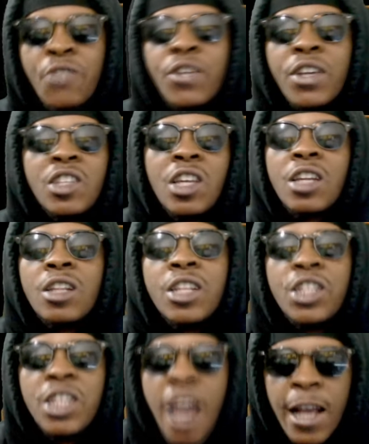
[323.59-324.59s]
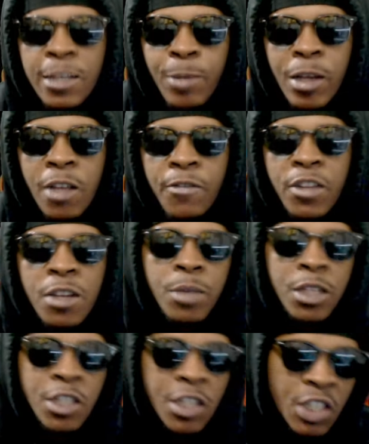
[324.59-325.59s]
Fix the glitchy aspect of it.
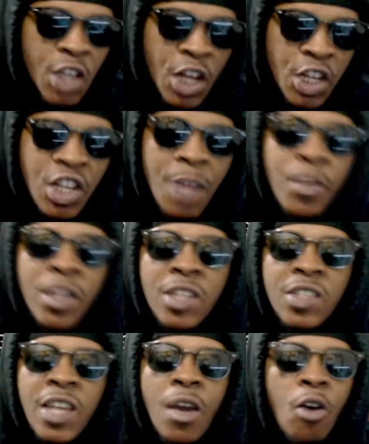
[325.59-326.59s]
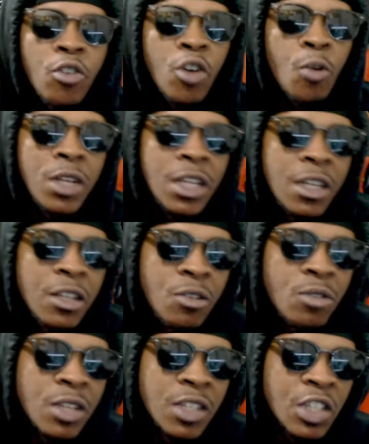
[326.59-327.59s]
But to touch something to say, oh no, we need to
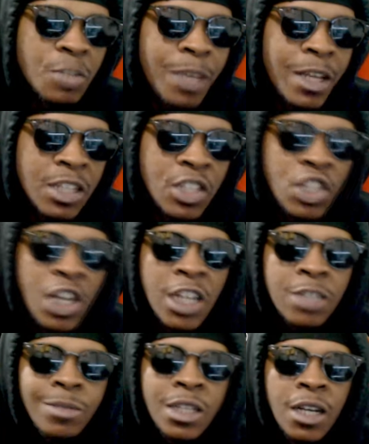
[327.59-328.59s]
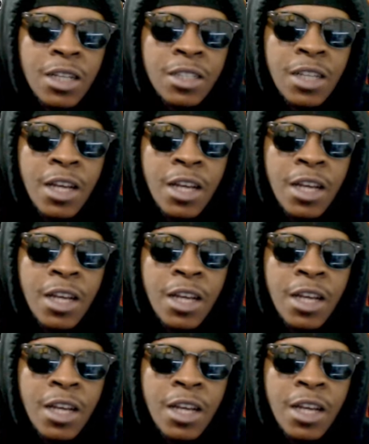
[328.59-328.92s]
do this to make this change because